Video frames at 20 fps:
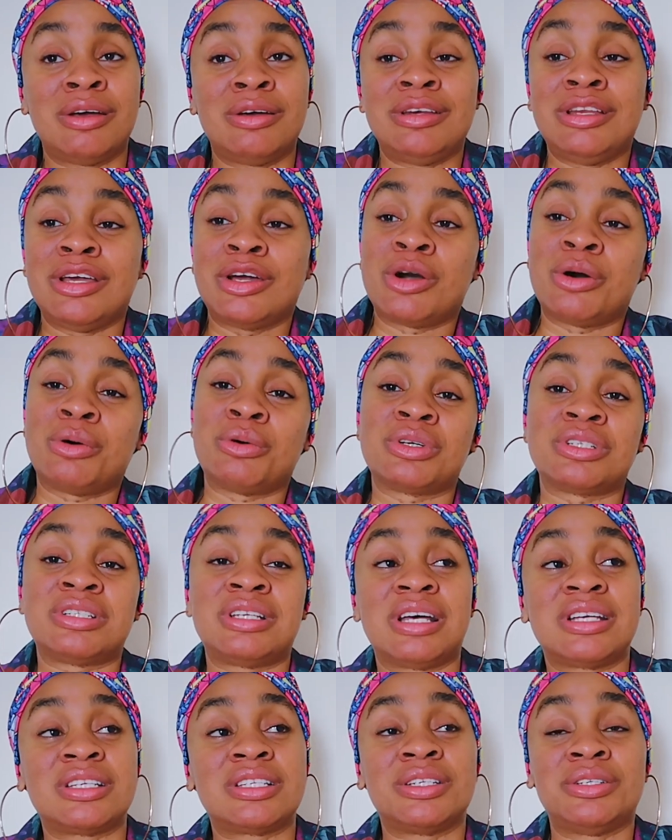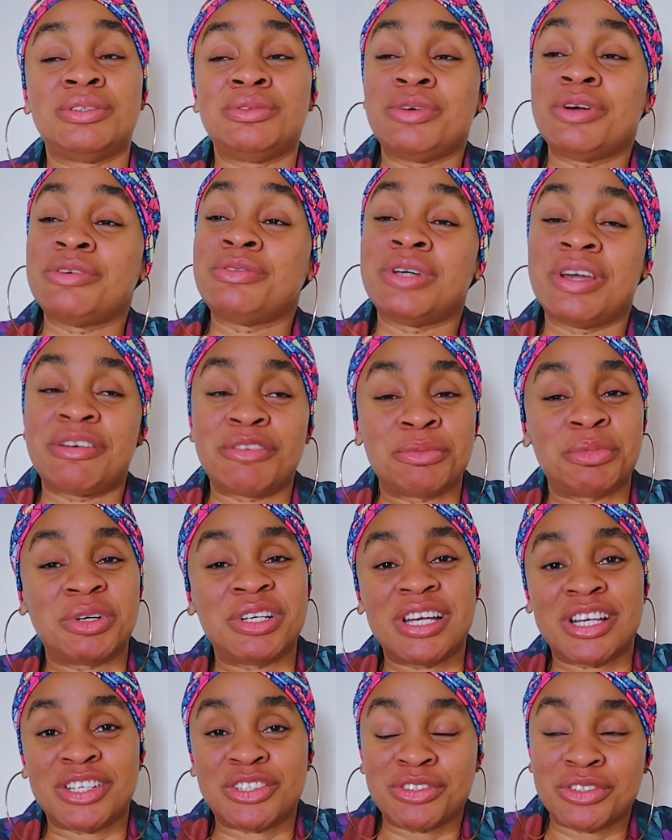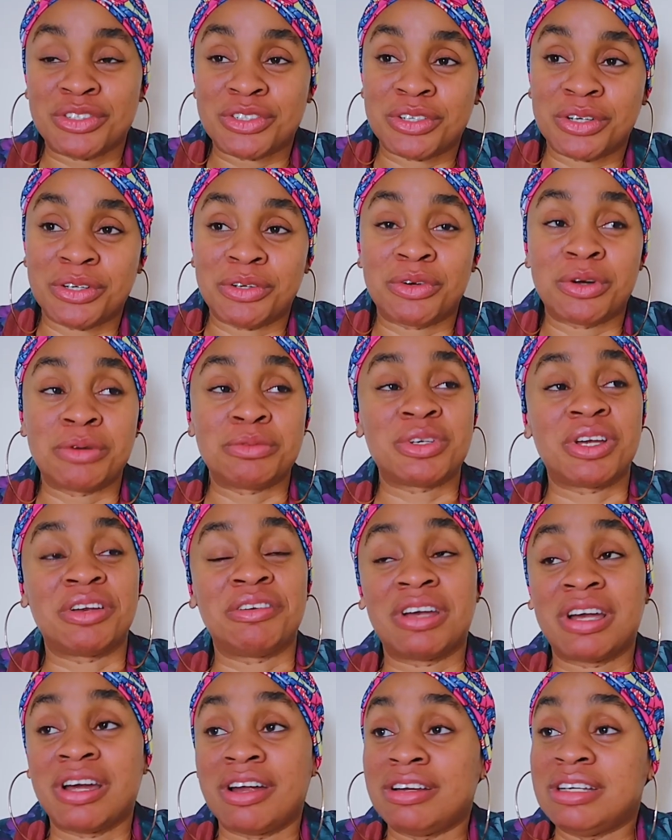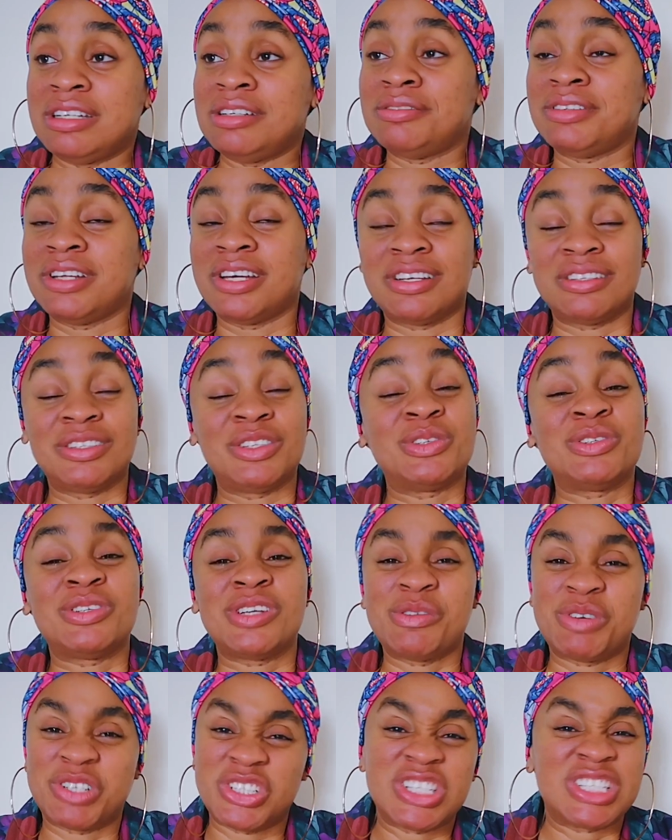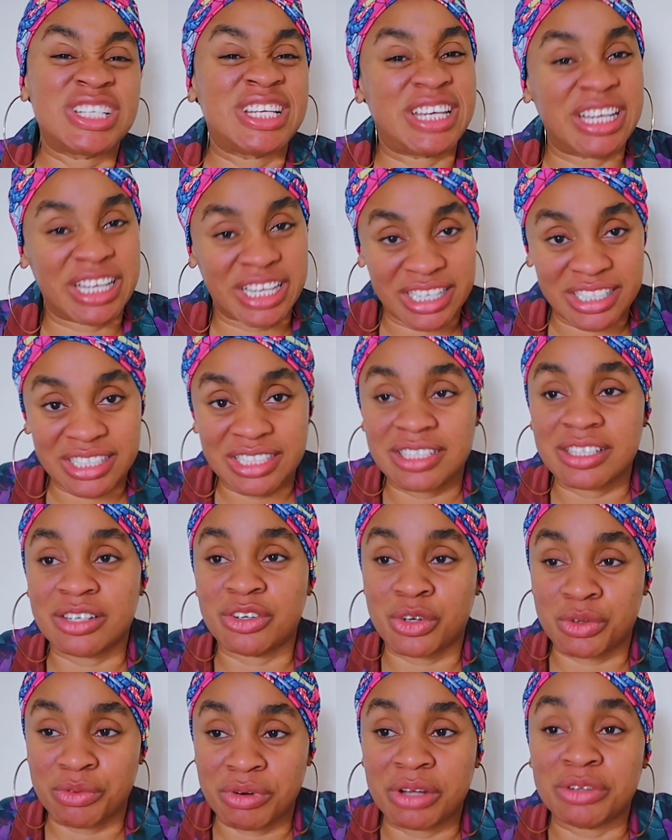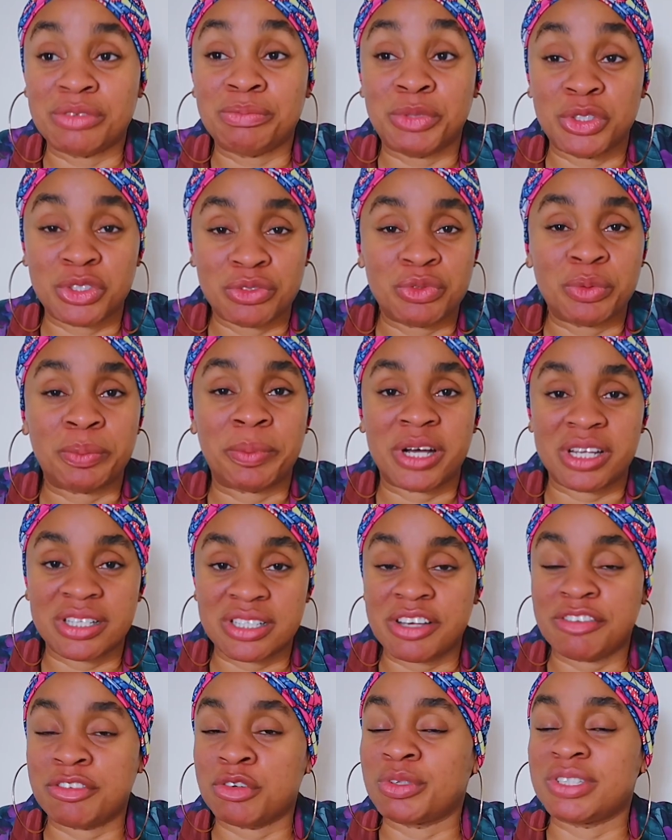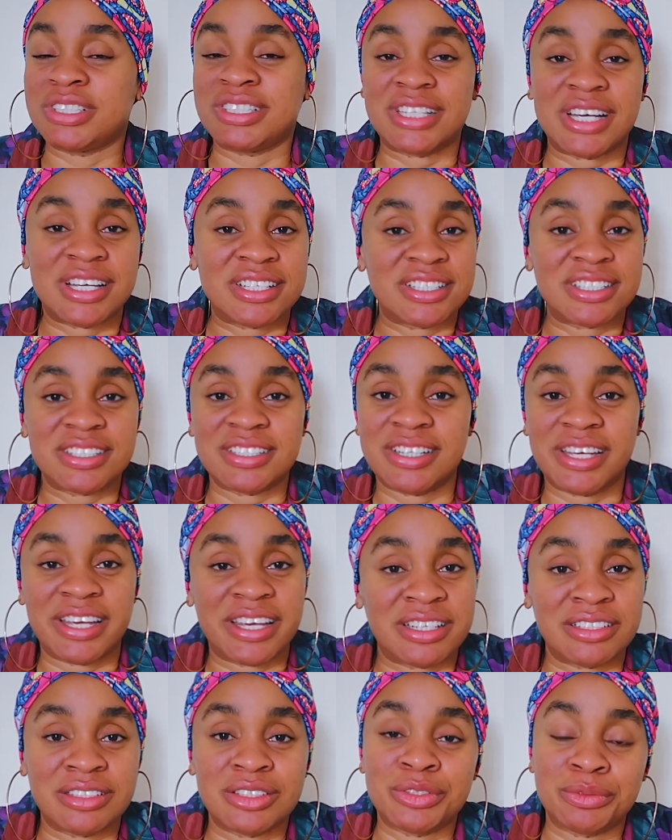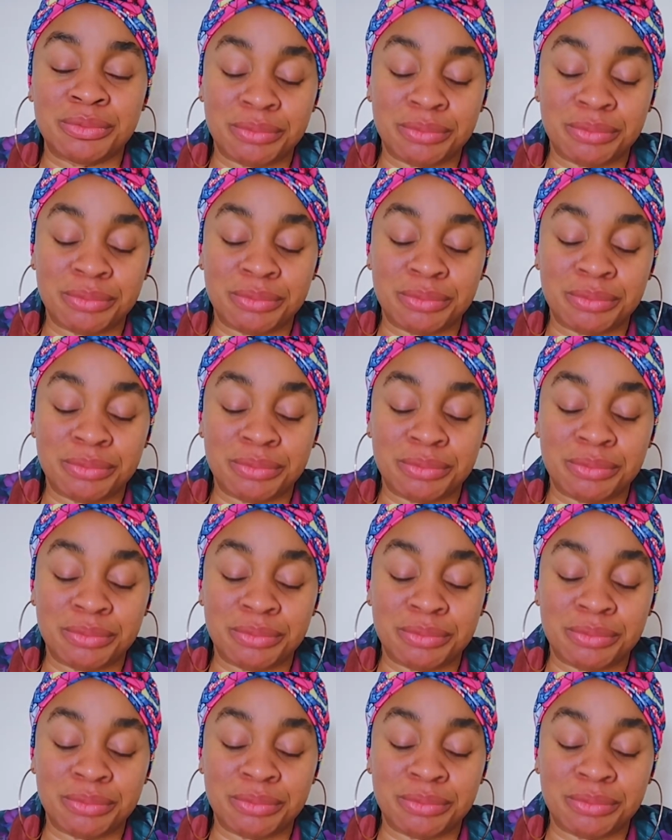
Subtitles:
Lakon was dancing with everybody as usual. You come to Erica, leave there, you know. It was just a nice, all-round, beautiful party. Everyone danced to the end.